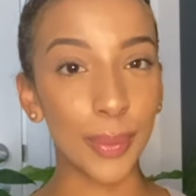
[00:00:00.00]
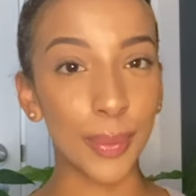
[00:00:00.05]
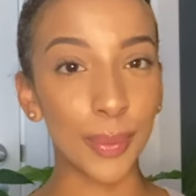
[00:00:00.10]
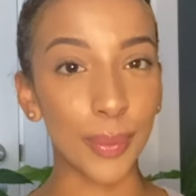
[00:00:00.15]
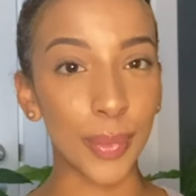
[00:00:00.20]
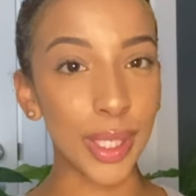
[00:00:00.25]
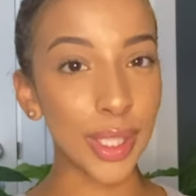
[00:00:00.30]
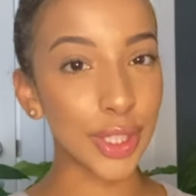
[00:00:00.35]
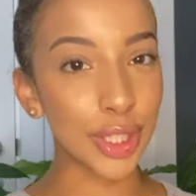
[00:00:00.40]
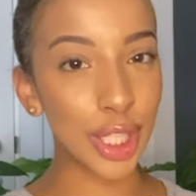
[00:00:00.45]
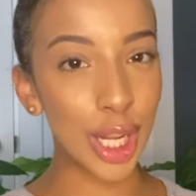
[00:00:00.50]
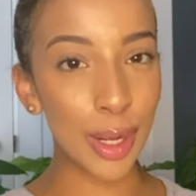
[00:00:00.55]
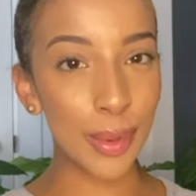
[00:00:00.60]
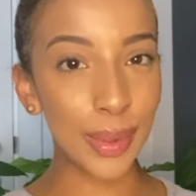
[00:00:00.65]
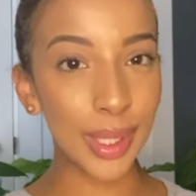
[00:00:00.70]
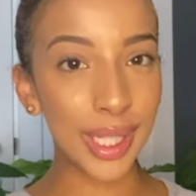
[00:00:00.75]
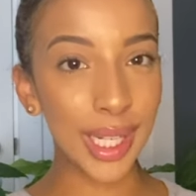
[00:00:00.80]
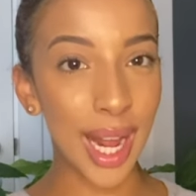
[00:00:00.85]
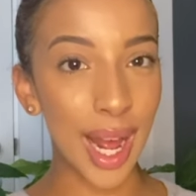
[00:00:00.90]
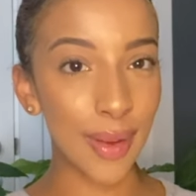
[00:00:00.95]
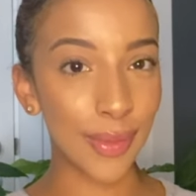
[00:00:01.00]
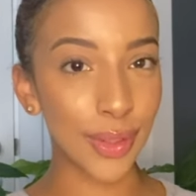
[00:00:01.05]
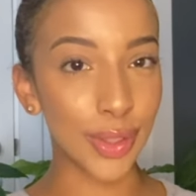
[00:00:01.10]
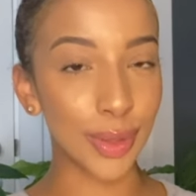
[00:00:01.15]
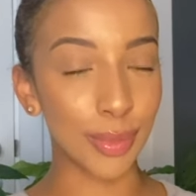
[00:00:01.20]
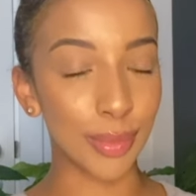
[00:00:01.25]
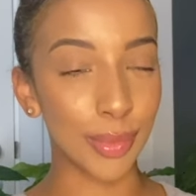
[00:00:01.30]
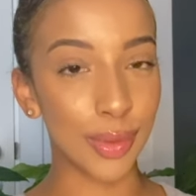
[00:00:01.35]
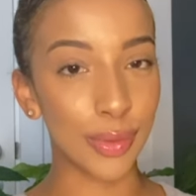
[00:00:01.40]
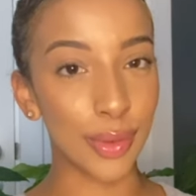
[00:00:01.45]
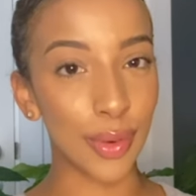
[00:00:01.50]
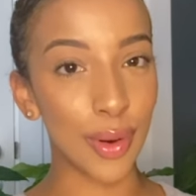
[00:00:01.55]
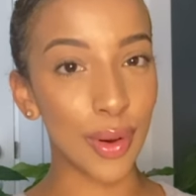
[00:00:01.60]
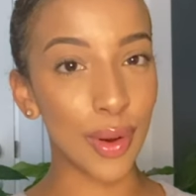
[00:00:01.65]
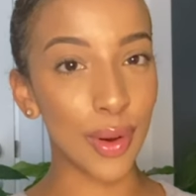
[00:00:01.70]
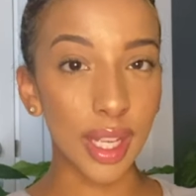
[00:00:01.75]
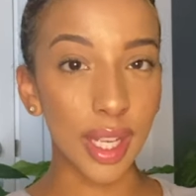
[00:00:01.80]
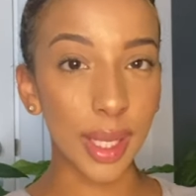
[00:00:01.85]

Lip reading: which no one had ever done before.